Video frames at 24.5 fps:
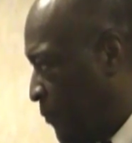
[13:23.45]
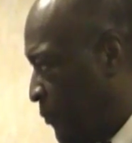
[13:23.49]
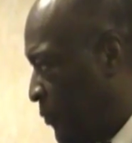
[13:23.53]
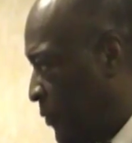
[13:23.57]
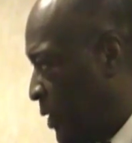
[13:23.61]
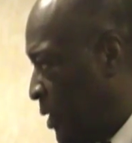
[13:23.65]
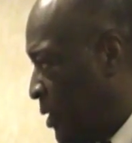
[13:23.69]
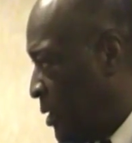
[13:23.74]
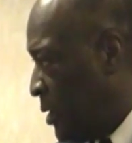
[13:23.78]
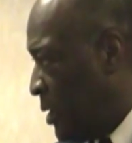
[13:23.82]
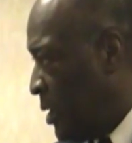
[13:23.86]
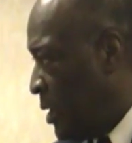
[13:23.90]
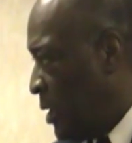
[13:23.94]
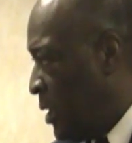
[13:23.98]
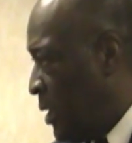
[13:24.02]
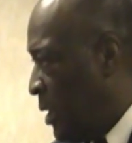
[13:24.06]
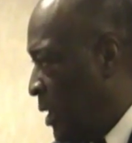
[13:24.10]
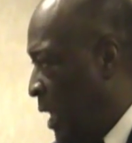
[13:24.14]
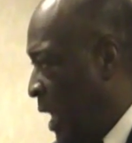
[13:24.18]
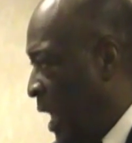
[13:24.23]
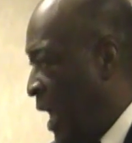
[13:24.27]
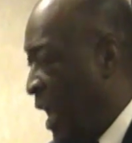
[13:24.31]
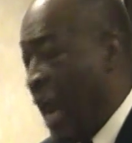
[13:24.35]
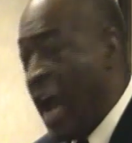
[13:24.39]

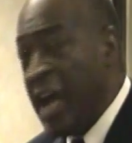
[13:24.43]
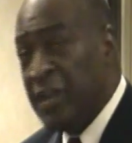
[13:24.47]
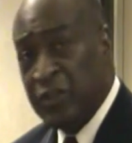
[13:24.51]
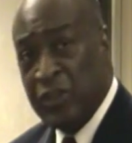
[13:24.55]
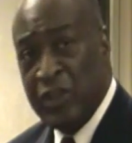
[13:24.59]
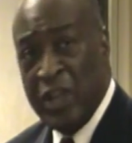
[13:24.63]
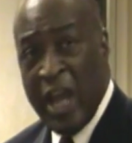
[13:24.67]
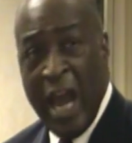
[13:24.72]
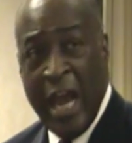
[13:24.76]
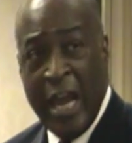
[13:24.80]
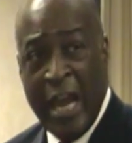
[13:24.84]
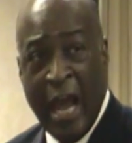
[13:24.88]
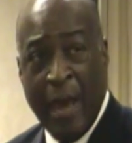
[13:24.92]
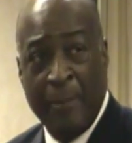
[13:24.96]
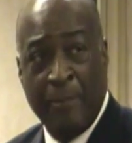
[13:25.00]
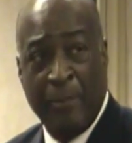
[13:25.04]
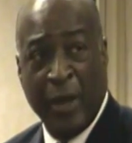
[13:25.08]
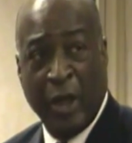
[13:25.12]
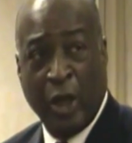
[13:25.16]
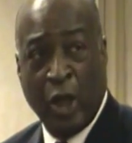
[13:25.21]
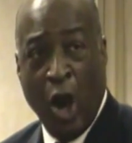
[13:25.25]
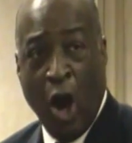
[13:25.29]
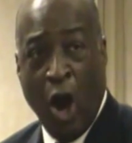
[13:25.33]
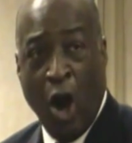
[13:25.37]
And I say
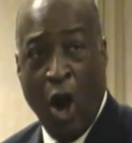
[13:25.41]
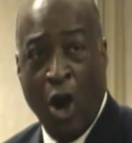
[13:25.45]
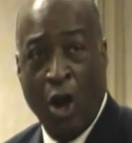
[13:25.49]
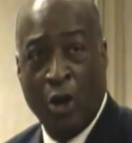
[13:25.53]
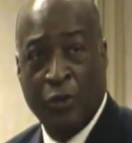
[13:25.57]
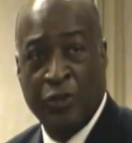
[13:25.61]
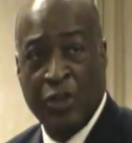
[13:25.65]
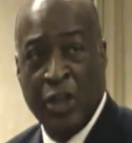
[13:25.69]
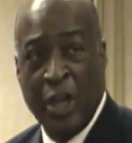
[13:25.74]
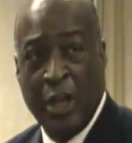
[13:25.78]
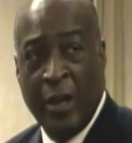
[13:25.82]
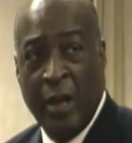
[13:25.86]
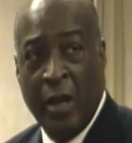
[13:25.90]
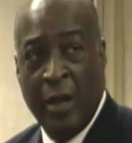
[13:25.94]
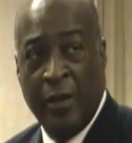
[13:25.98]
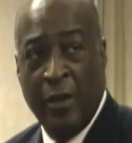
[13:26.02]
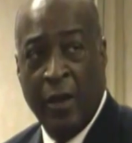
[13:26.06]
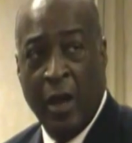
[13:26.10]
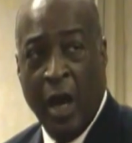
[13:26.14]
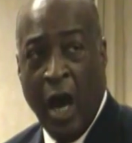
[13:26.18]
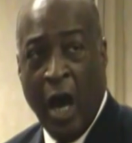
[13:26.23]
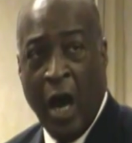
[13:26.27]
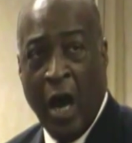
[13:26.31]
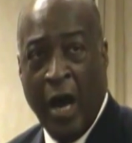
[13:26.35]
that because
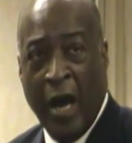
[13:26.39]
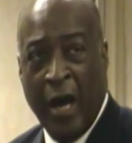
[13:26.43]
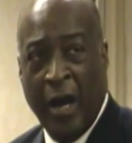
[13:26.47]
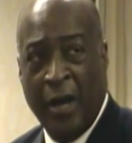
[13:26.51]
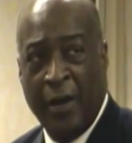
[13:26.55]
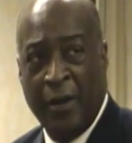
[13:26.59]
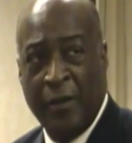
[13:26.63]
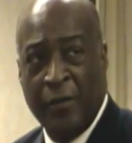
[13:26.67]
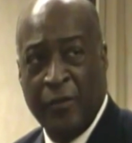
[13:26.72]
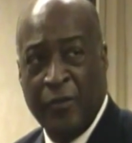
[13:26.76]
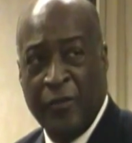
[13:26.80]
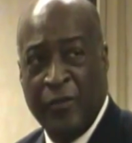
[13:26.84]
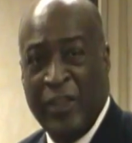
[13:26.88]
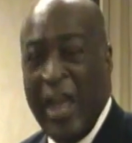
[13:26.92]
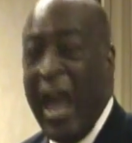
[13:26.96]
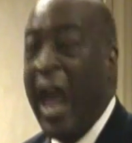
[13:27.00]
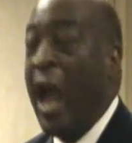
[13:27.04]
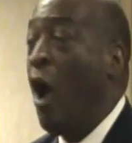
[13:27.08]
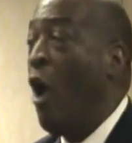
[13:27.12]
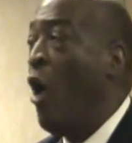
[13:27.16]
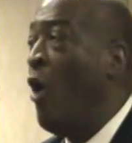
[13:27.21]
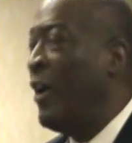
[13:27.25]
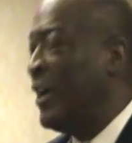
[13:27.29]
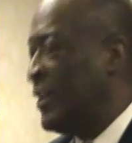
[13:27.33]

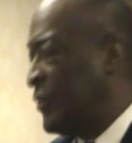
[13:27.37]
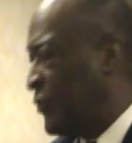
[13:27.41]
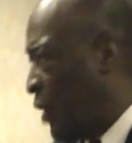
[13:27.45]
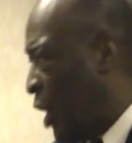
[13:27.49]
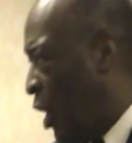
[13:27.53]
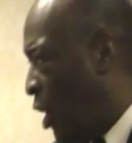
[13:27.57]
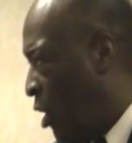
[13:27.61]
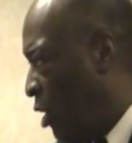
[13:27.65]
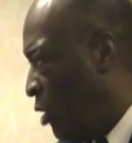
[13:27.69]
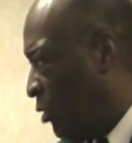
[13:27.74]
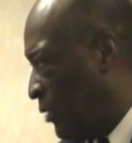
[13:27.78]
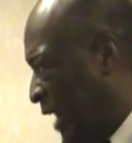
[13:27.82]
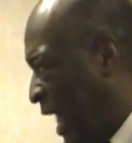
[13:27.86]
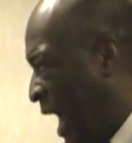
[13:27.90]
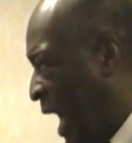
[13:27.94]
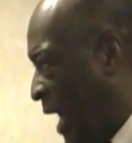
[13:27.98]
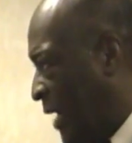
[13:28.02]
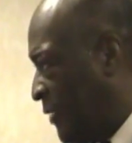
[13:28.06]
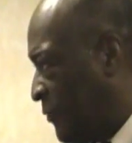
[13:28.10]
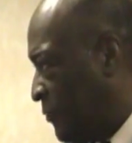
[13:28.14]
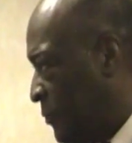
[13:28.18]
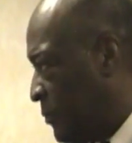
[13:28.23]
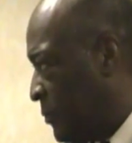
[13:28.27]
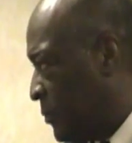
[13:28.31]
they owe us a whole
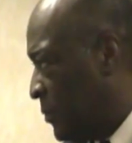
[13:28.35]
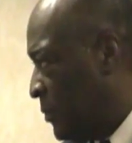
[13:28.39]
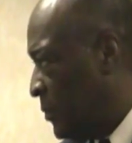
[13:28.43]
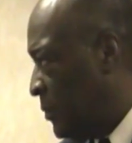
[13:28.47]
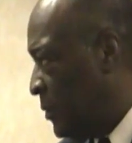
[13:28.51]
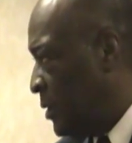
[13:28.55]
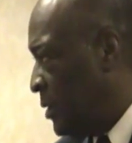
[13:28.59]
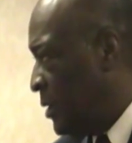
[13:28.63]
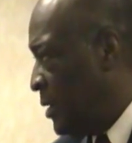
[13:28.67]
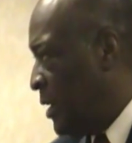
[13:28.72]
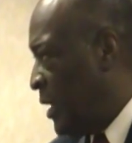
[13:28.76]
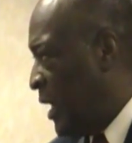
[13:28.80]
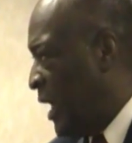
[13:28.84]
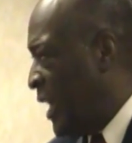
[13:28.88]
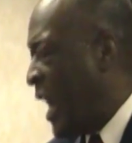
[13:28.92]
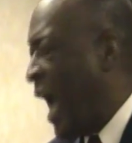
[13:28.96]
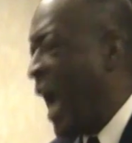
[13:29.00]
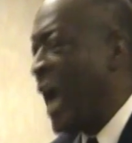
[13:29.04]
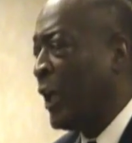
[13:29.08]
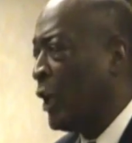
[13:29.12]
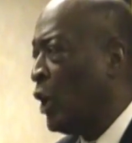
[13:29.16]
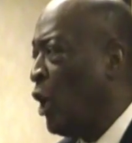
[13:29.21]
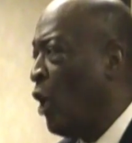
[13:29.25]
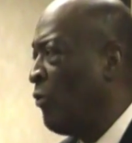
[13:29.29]
lot.
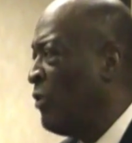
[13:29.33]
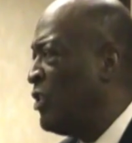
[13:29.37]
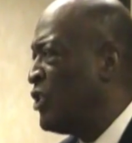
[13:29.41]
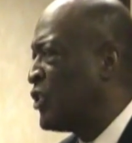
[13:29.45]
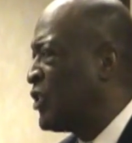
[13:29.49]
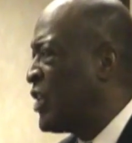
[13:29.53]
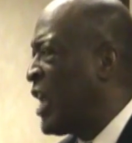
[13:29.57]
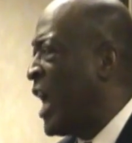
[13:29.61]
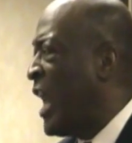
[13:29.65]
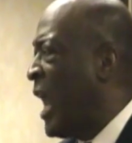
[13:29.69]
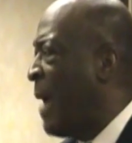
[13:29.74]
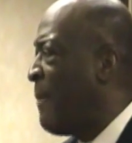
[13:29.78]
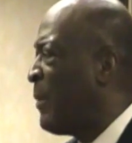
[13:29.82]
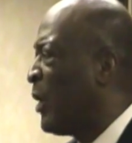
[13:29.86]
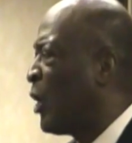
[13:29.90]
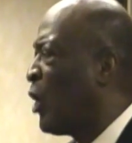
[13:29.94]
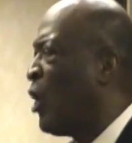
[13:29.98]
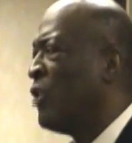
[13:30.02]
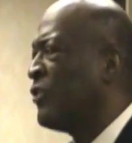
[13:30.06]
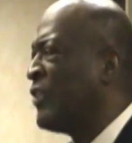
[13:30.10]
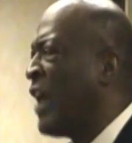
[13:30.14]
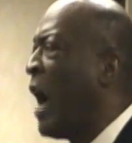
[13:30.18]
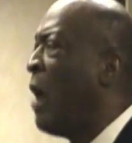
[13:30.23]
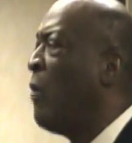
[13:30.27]
And I can only say
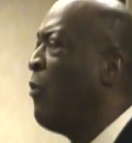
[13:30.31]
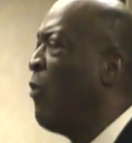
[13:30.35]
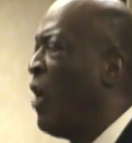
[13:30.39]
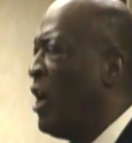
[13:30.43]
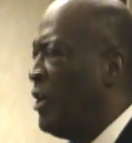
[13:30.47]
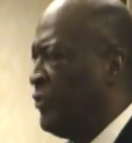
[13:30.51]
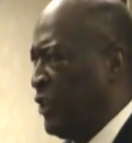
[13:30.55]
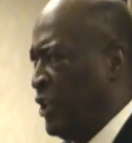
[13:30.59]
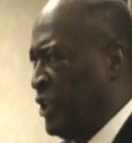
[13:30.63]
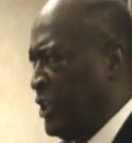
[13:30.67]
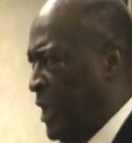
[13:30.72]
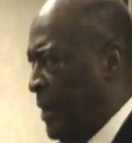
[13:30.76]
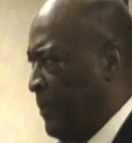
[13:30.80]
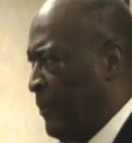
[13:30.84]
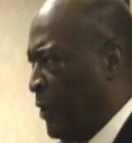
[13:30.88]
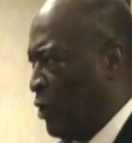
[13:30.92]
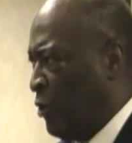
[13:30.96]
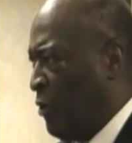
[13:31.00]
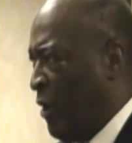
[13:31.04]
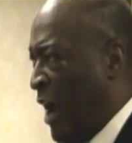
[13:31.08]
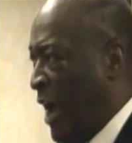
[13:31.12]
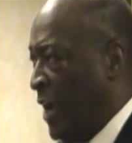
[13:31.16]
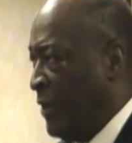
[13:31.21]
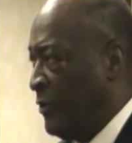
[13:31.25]
that because I was a
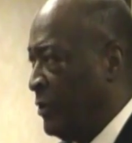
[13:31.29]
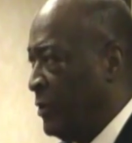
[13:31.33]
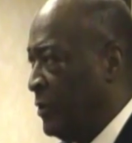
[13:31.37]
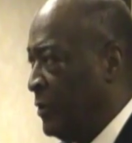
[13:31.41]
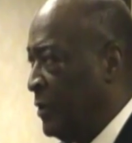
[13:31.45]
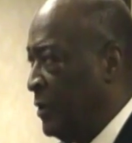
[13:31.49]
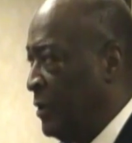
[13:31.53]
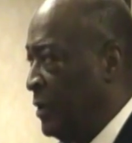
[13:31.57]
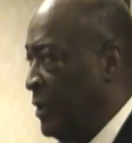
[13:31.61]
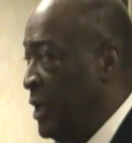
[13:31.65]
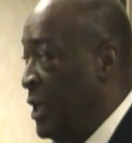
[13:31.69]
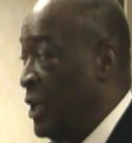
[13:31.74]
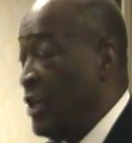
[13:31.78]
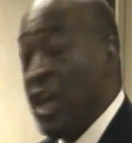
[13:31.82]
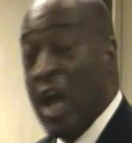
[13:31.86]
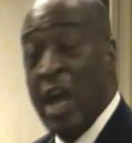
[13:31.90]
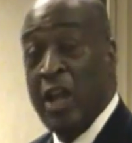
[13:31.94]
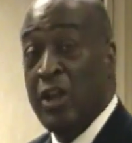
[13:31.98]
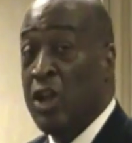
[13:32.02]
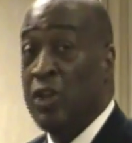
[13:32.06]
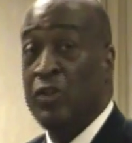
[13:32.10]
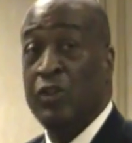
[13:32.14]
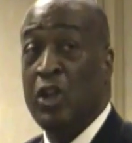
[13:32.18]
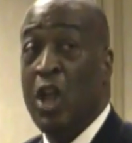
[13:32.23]
Democrat.
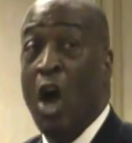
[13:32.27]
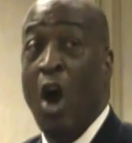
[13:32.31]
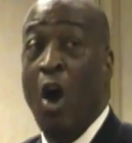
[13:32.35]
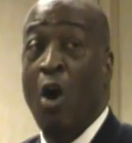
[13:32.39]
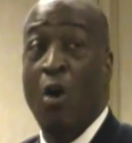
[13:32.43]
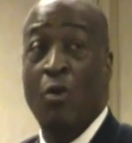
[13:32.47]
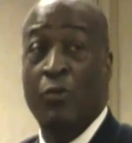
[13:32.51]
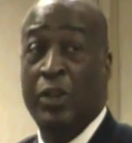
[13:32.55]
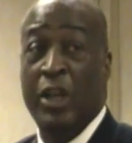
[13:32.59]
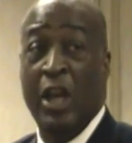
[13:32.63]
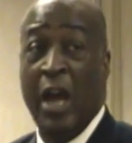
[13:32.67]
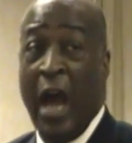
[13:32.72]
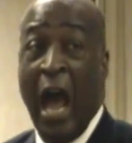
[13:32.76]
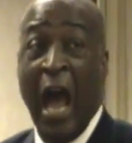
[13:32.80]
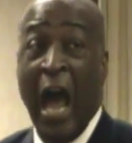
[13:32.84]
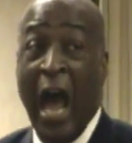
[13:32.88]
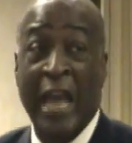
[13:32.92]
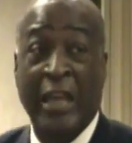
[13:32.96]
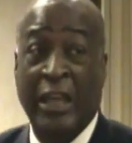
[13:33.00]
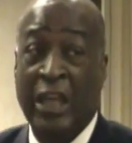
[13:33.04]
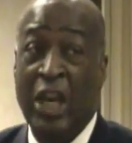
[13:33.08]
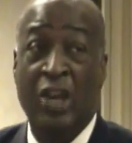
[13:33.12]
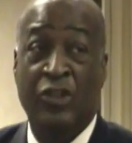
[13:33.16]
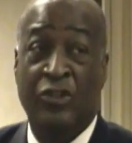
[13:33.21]
Now,
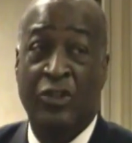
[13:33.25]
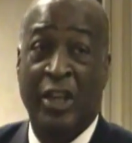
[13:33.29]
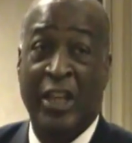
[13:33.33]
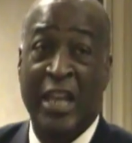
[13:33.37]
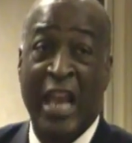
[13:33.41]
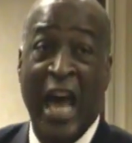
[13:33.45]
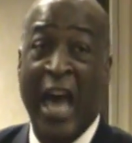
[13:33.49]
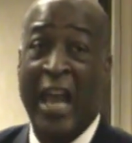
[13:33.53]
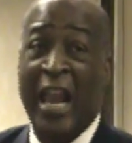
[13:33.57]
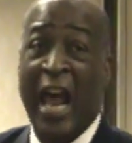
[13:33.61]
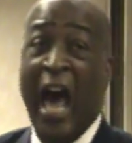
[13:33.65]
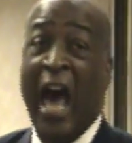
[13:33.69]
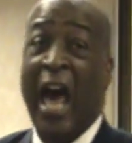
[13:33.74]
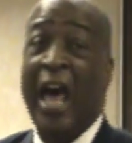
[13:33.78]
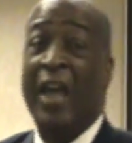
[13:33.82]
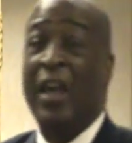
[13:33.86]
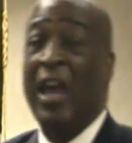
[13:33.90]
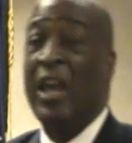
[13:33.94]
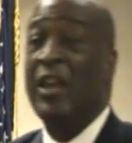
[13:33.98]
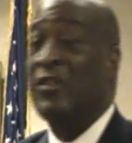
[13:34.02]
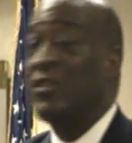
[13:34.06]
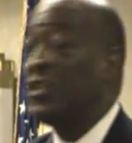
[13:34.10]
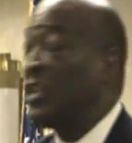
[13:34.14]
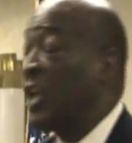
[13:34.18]
I kid you
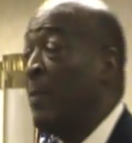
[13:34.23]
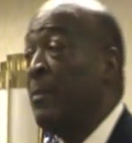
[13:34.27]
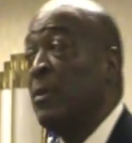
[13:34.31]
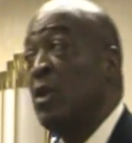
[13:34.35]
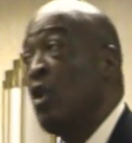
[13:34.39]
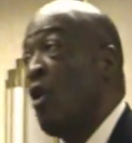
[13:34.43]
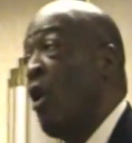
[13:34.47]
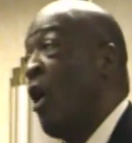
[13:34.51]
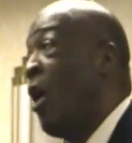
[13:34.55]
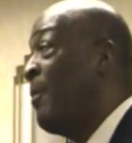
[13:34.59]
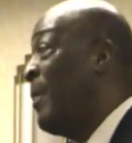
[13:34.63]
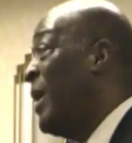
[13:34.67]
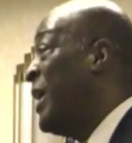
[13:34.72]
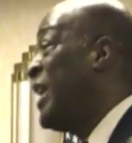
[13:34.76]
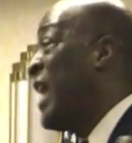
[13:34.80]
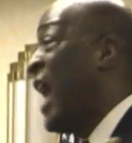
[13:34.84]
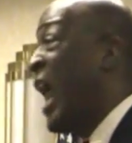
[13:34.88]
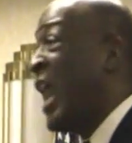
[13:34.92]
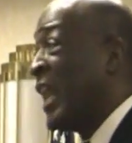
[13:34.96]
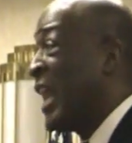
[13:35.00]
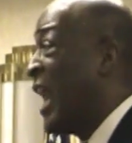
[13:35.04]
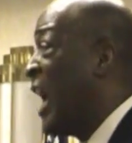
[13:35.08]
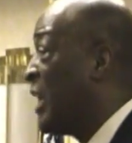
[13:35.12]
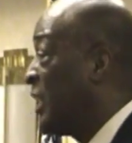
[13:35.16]
not, some of you all
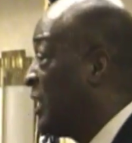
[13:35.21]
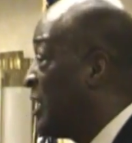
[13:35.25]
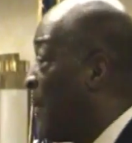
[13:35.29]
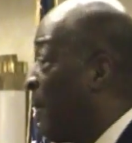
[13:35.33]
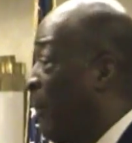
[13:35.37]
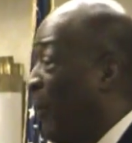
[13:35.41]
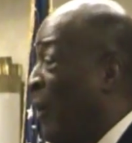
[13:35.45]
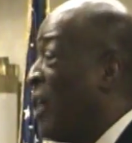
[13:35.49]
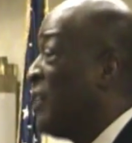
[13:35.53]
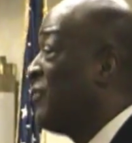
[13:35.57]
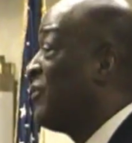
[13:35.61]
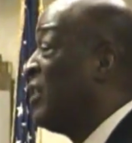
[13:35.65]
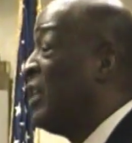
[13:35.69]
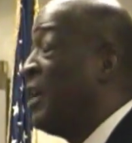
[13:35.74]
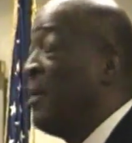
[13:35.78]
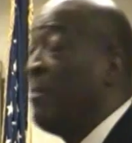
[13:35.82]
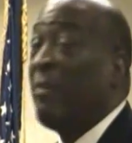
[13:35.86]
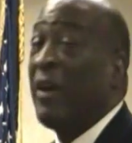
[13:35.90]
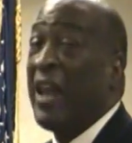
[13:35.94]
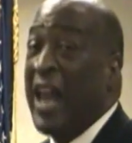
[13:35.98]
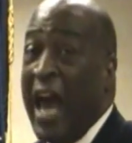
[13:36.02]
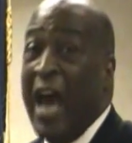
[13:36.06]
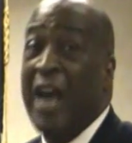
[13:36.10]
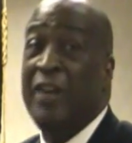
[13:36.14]
may not like the
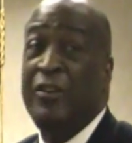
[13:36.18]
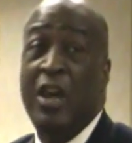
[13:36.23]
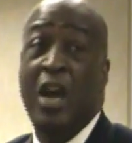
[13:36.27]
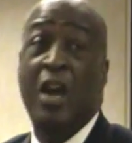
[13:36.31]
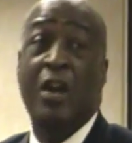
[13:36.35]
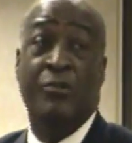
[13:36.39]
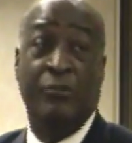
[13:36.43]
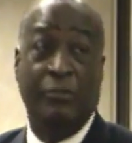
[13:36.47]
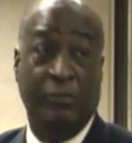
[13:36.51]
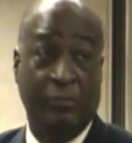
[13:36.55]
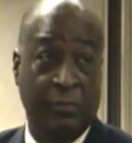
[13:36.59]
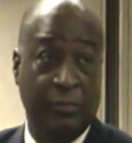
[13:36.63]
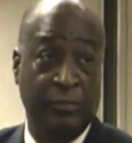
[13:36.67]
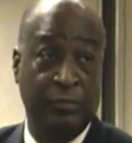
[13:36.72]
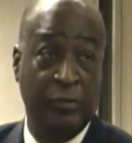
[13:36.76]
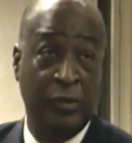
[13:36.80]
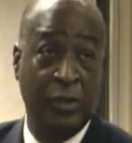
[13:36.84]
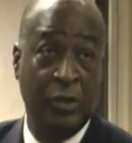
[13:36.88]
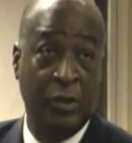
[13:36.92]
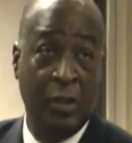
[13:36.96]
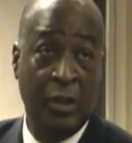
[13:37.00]
president, but I do.